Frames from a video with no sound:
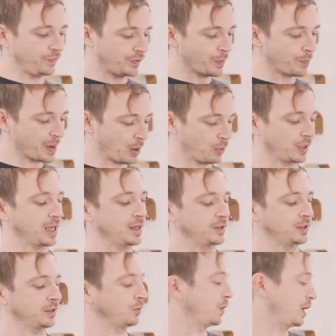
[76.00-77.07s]
the belt gets
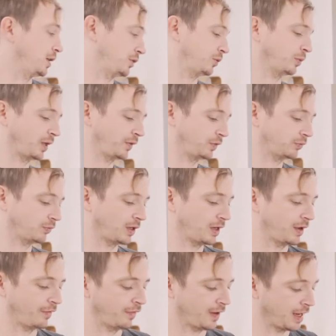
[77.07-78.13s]
in the way so we have to run
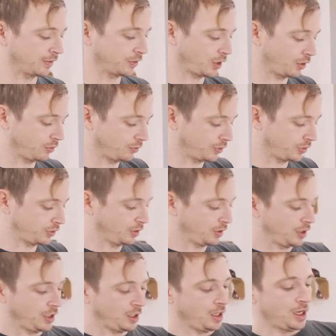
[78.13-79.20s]
that flattened hose.
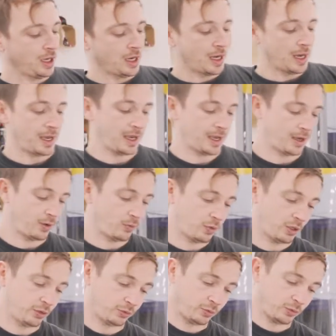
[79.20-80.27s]
Uh,
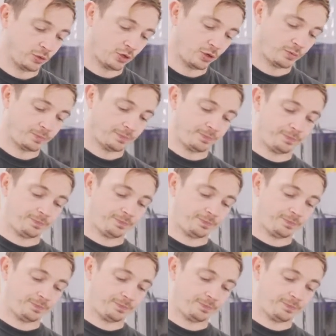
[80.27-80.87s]
what else we got?